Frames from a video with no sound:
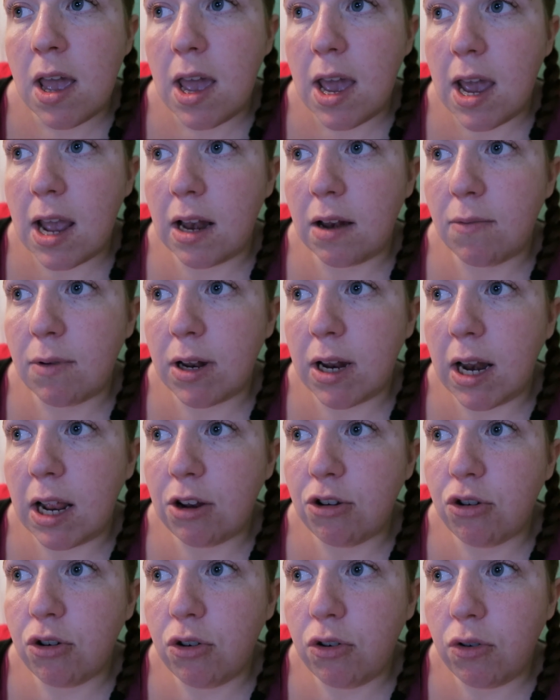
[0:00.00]
and what I
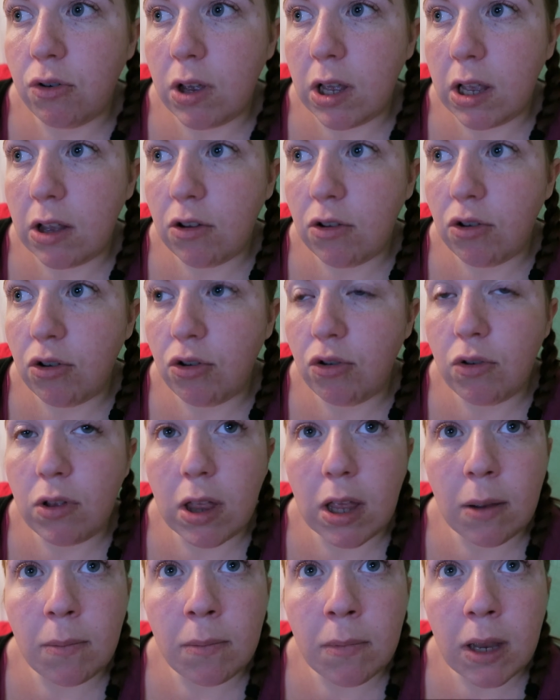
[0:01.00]
like to do is to do
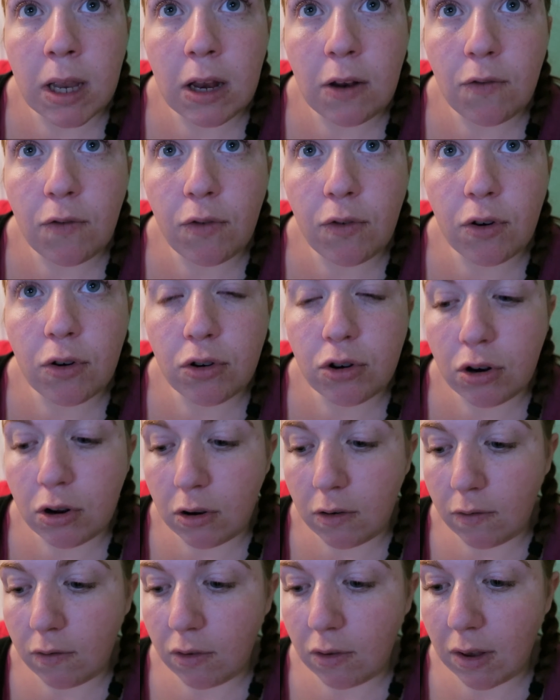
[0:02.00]
them in front
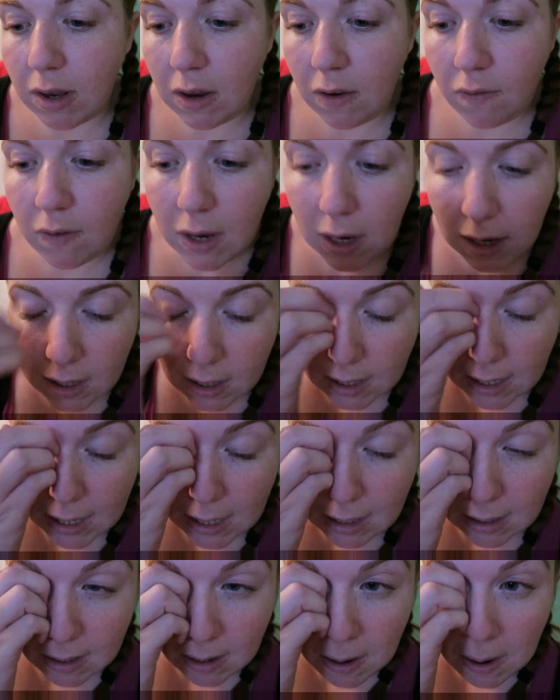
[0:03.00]
of the TV at
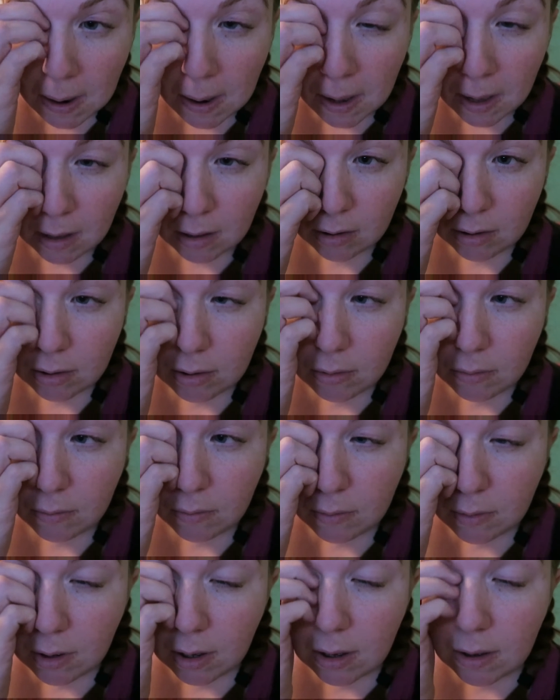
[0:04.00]
night.
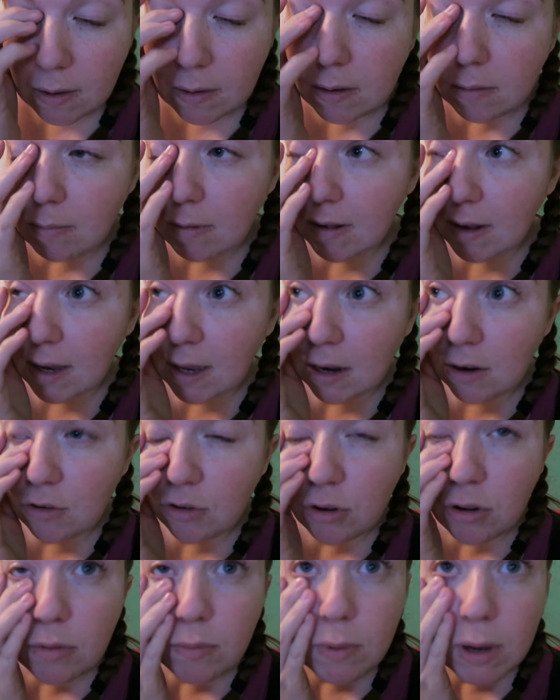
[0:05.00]
So it means I can
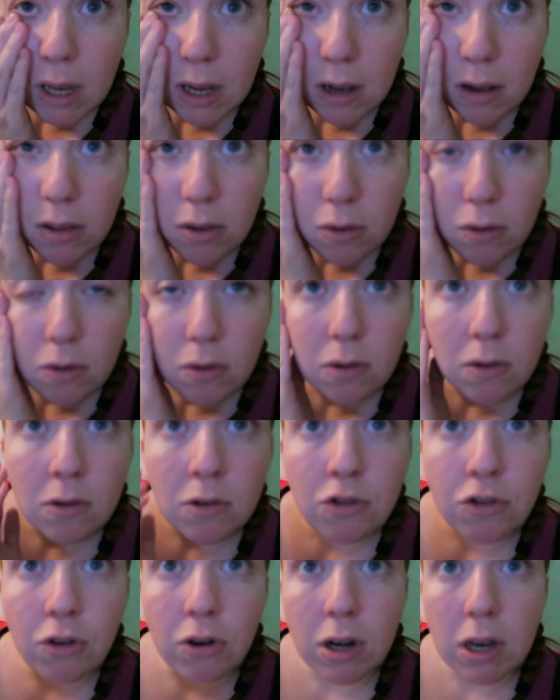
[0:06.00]
just wheel the
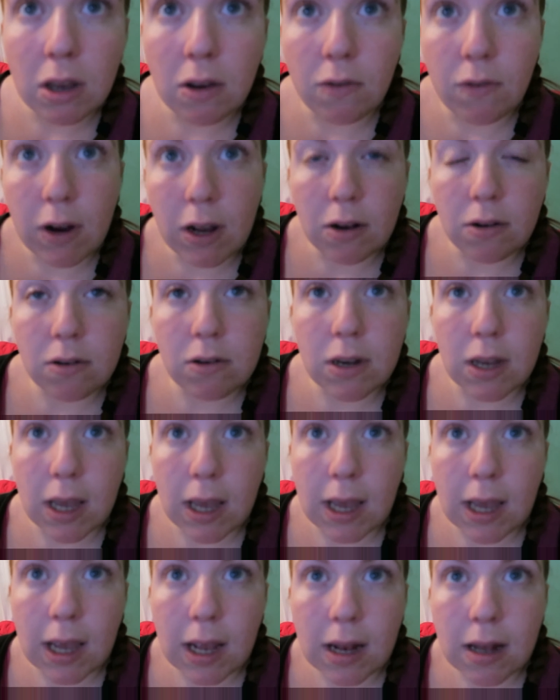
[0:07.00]
trolley around
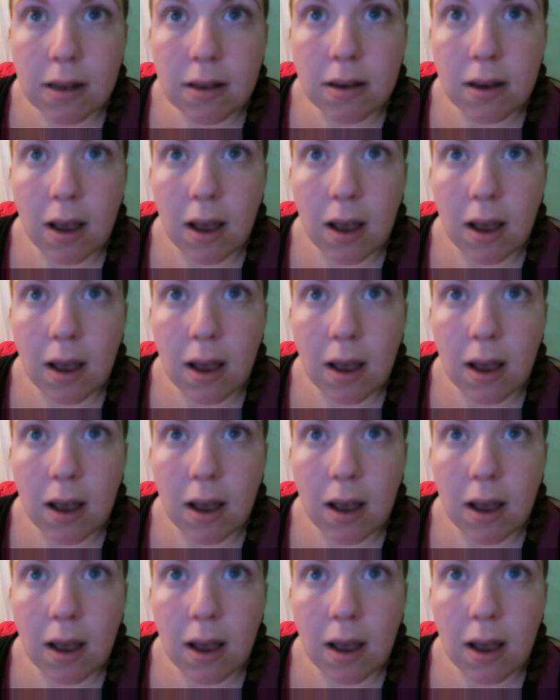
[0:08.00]
and